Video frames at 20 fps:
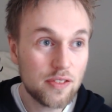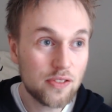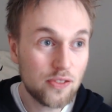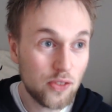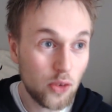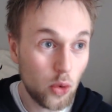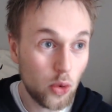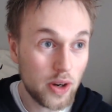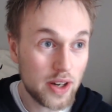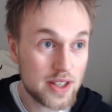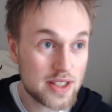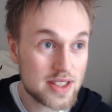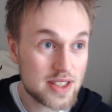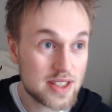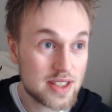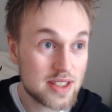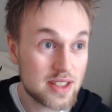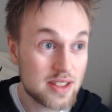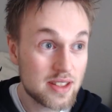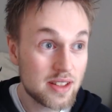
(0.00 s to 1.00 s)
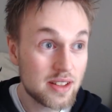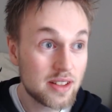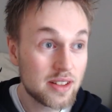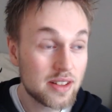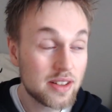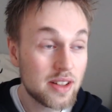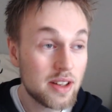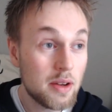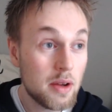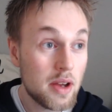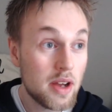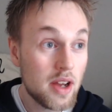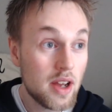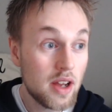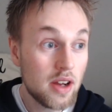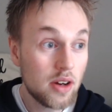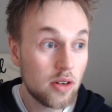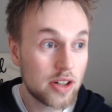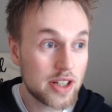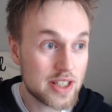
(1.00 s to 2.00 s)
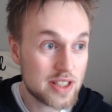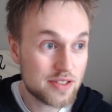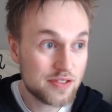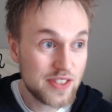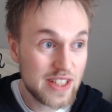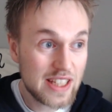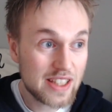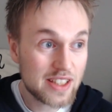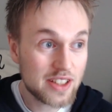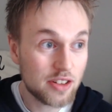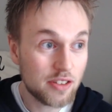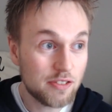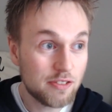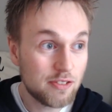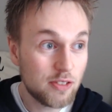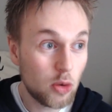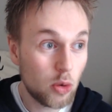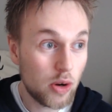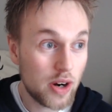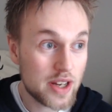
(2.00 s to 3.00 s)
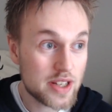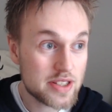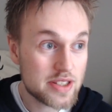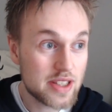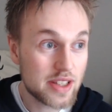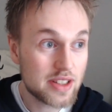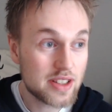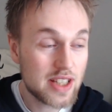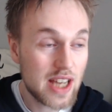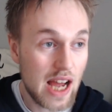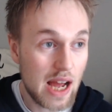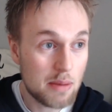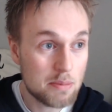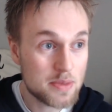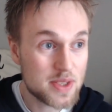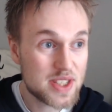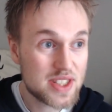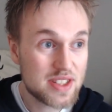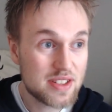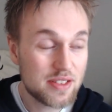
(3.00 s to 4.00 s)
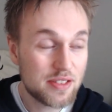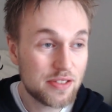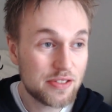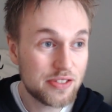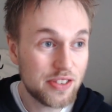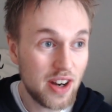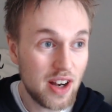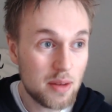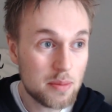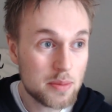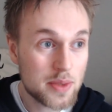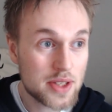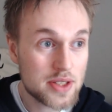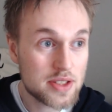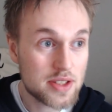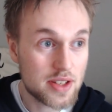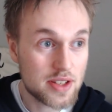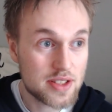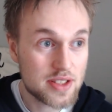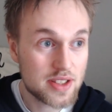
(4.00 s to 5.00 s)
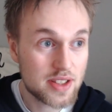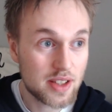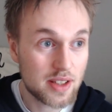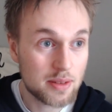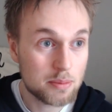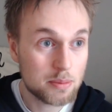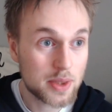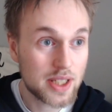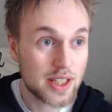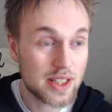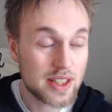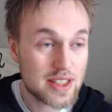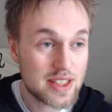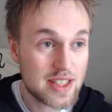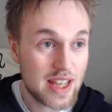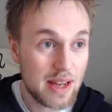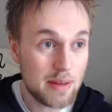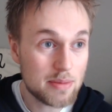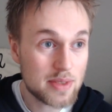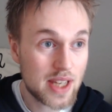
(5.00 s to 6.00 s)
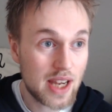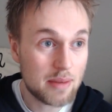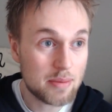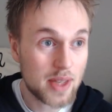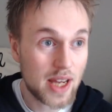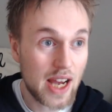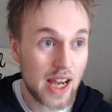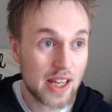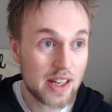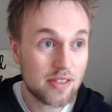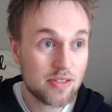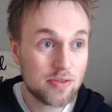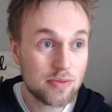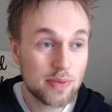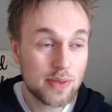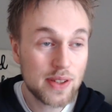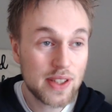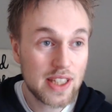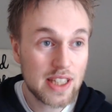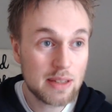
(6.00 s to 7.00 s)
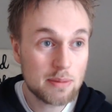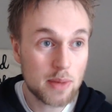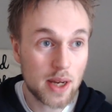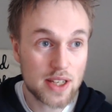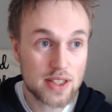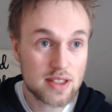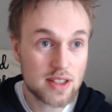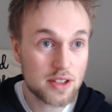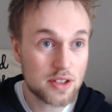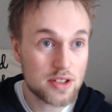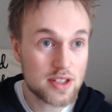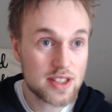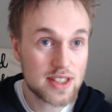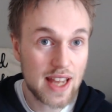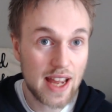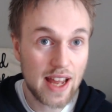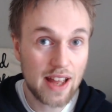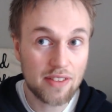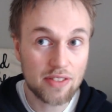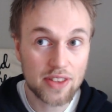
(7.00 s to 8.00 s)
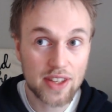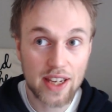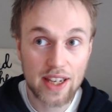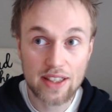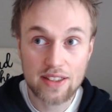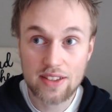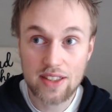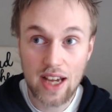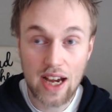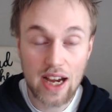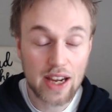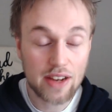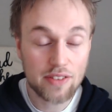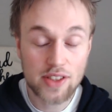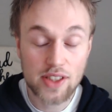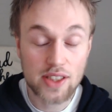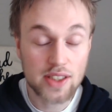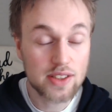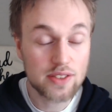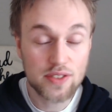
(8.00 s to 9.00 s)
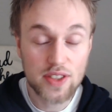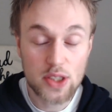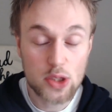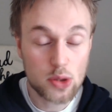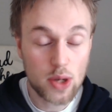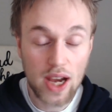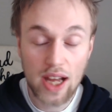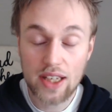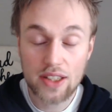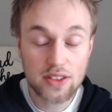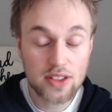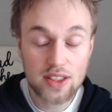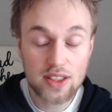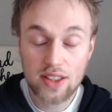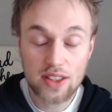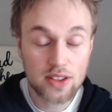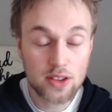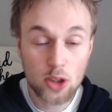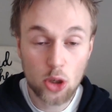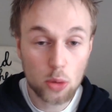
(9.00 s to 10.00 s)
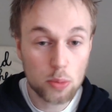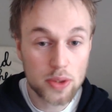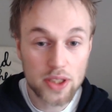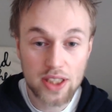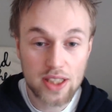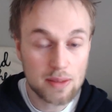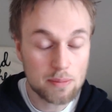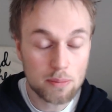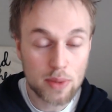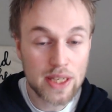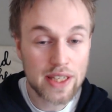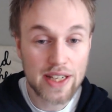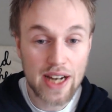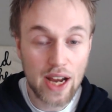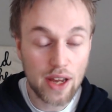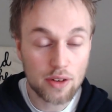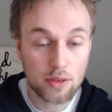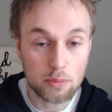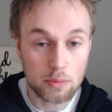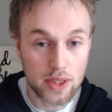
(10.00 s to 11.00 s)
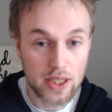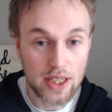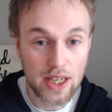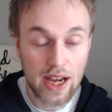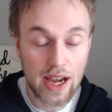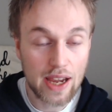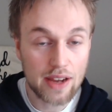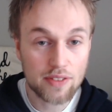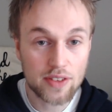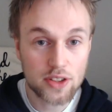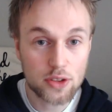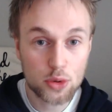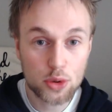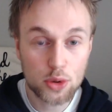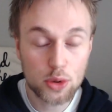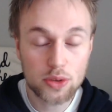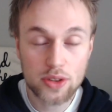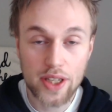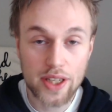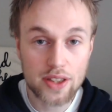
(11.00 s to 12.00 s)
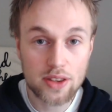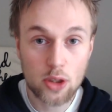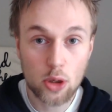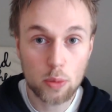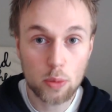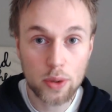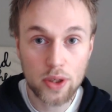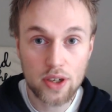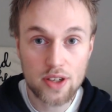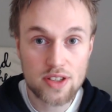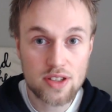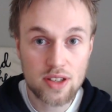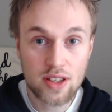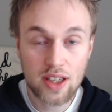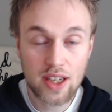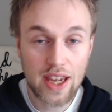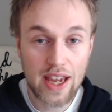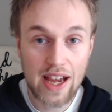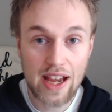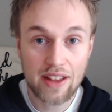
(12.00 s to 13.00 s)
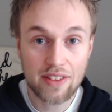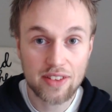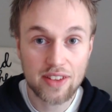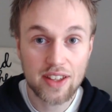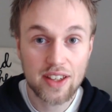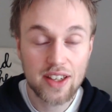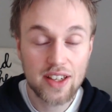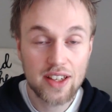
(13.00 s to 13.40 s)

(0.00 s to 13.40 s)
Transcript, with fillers: force or this feeling of force that comes from the system. But at the same time, the INFP must understand that I have an individuality that nobody can beat out of me. I have a truth that no person can